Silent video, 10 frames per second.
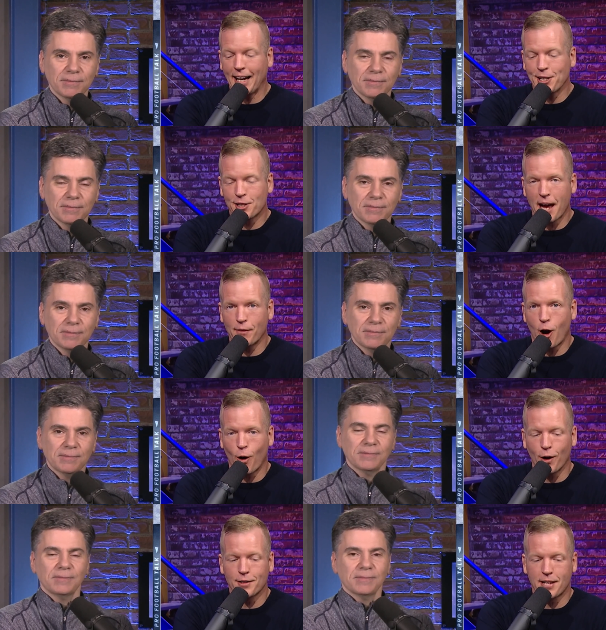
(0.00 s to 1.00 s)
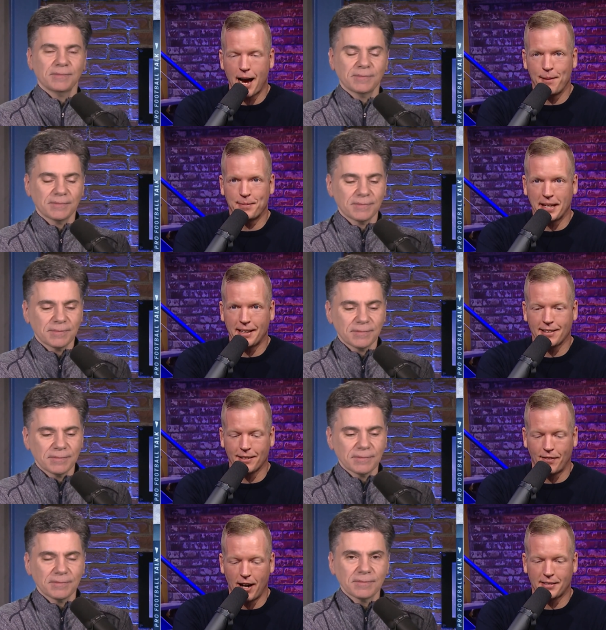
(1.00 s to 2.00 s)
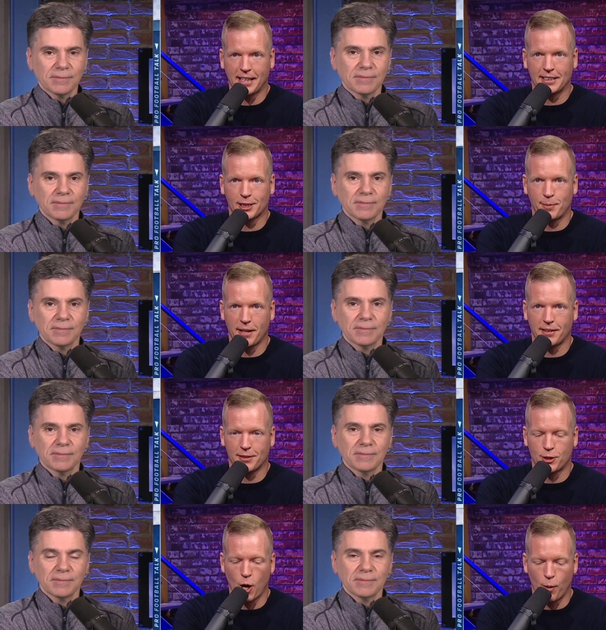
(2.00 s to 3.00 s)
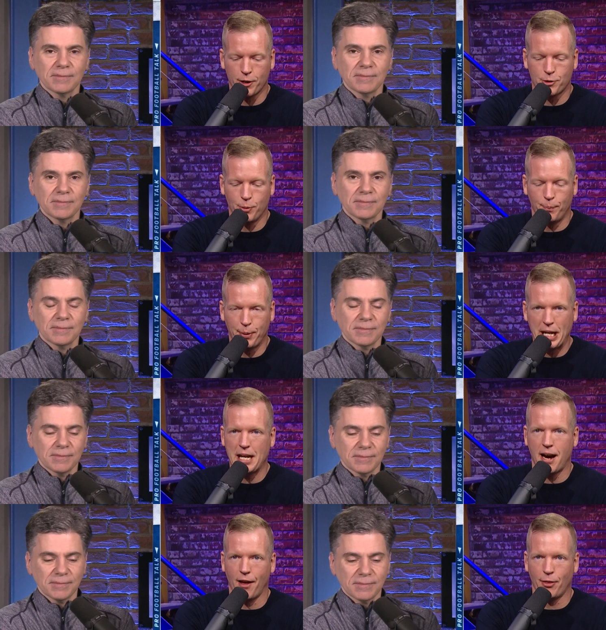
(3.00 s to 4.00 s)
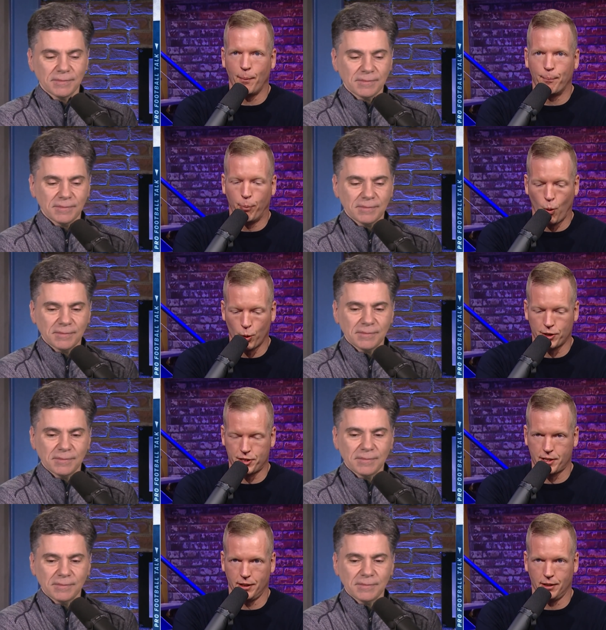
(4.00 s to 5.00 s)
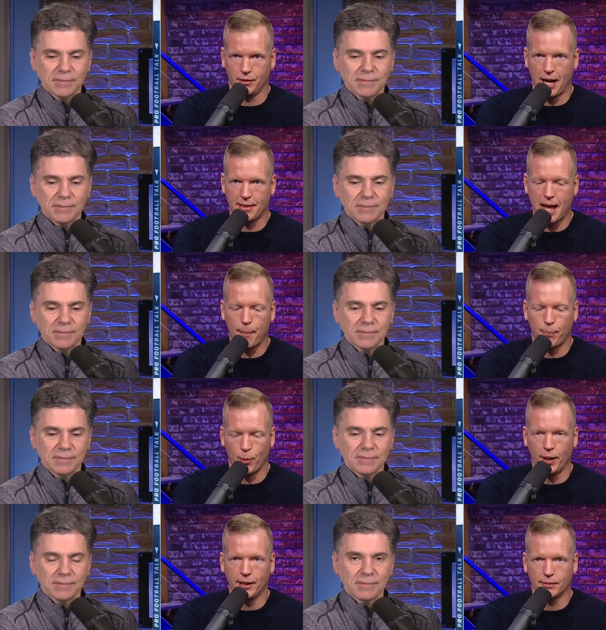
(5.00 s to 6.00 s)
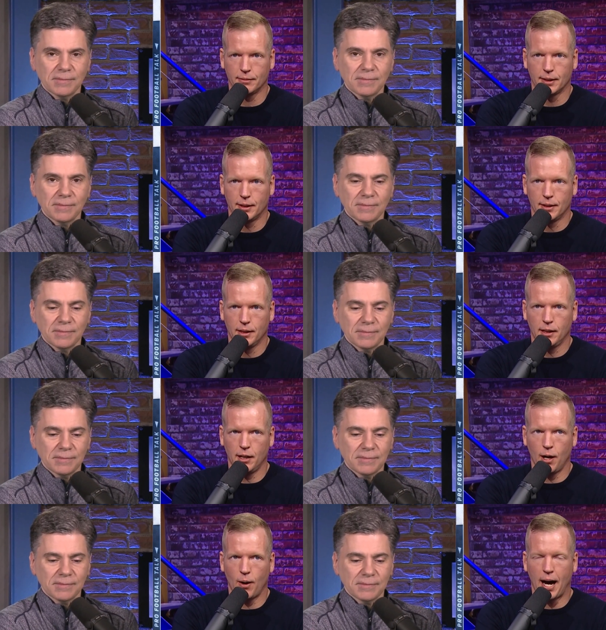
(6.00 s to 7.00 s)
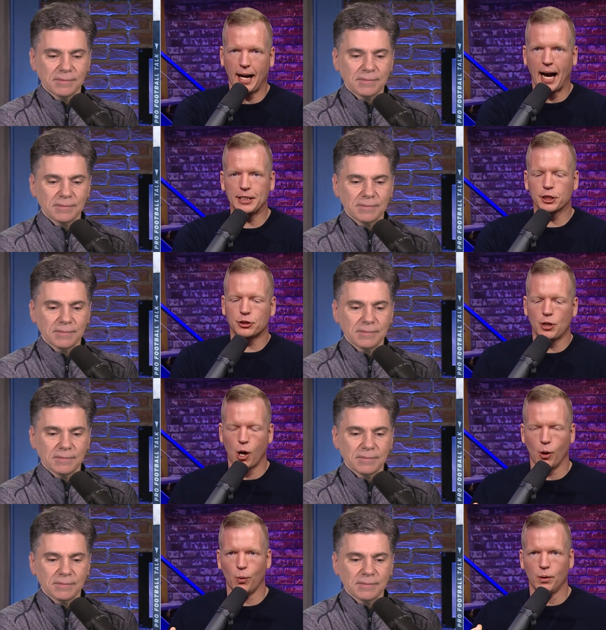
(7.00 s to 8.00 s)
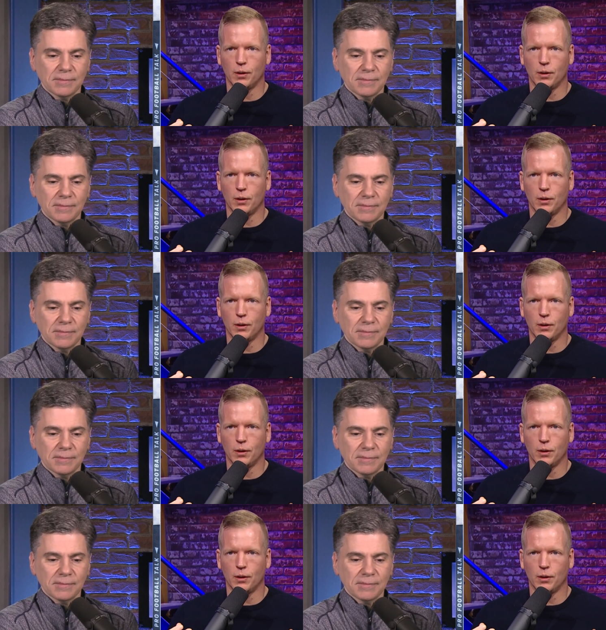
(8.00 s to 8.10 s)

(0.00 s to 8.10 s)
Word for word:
Speaker 1: just have a hard time thinking DeVonta Smith is going to be on the board still at that point. You know, I, I just know